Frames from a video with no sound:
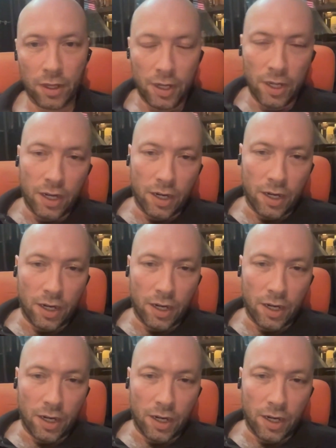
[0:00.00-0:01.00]
And then he
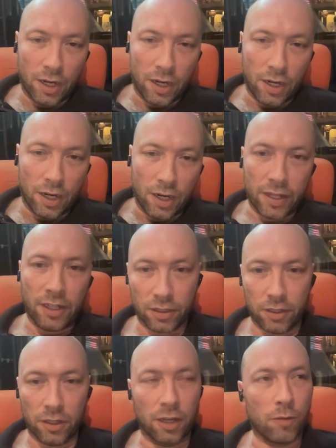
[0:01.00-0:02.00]
has
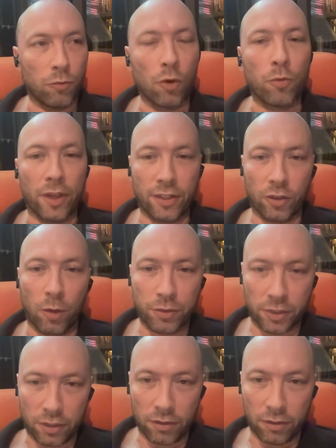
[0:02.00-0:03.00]
one where there's
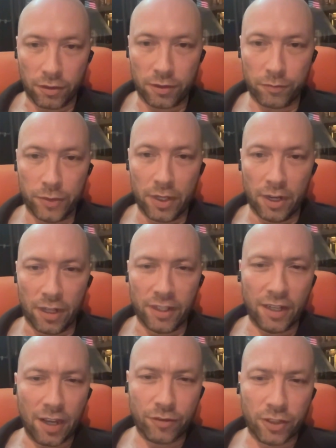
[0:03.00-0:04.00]
obstacles, and they
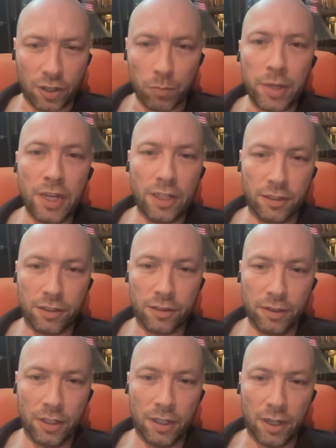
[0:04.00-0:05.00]
have to compete,
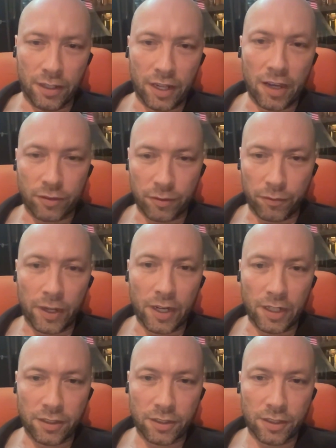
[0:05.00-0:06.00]
and they have to
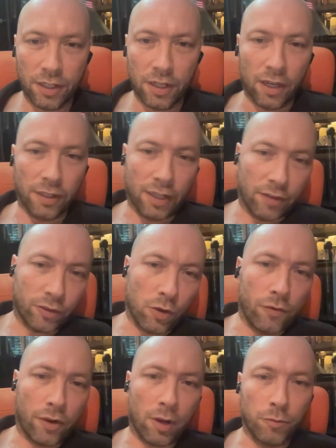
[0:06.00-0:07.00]
fight, and they have to
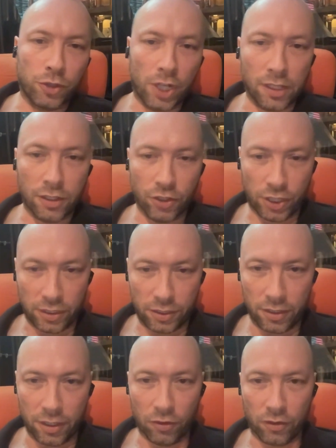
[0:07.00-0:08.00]
overcome challenges
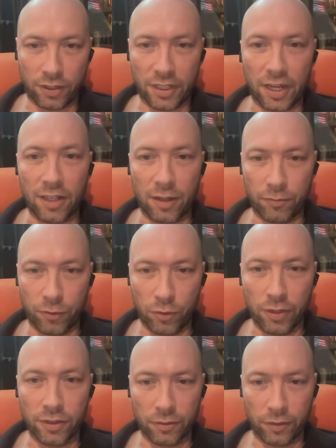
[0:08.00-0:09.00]
in order to get their food
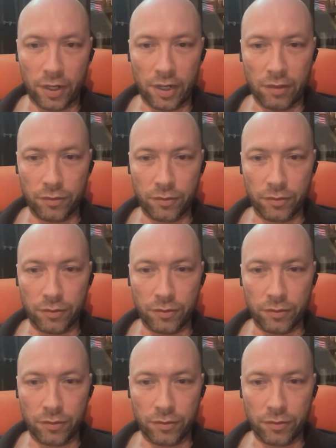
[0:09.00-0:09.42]
and survive.